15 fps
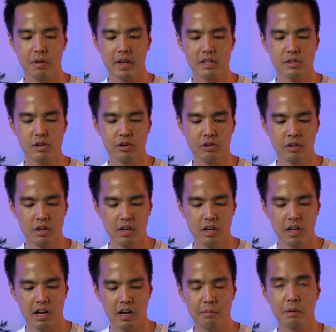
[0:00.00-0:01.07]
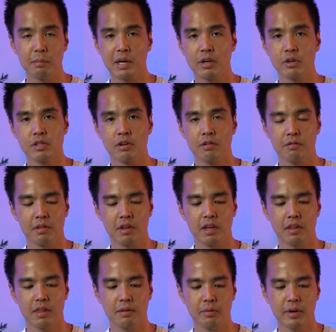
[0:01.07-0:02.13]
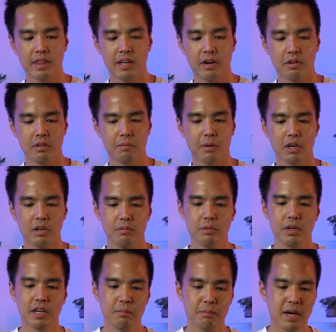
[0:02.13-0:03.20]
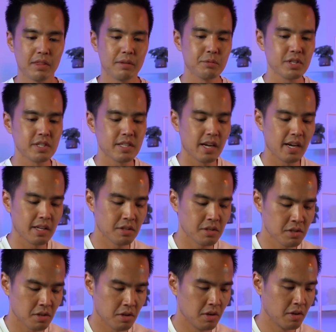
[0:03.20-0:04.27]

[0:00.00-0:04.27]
like so, but because of the thread there at the bottom, you can mount them to stands.